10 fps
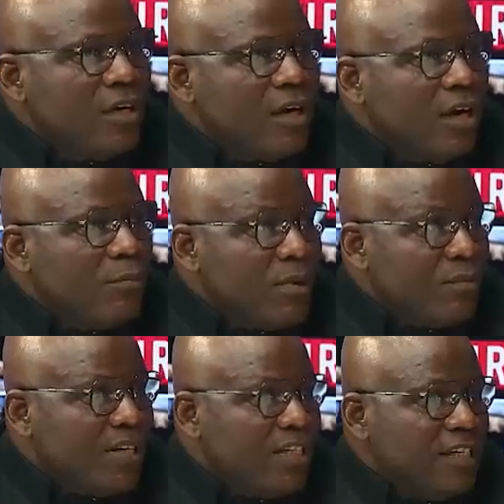
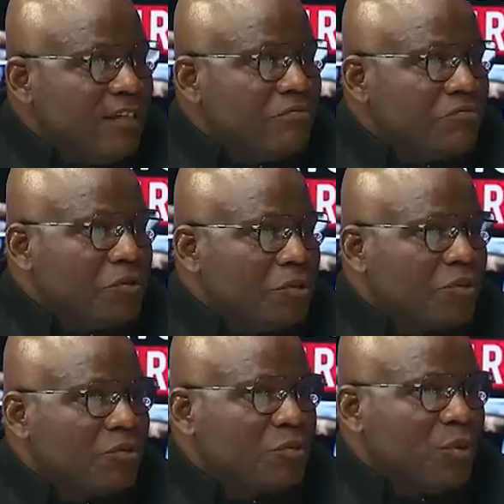Primarily, for
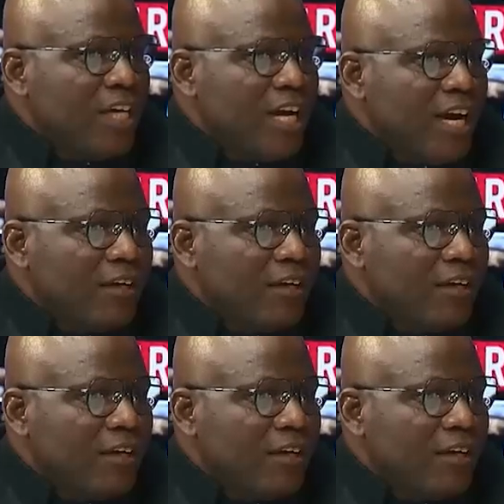us, we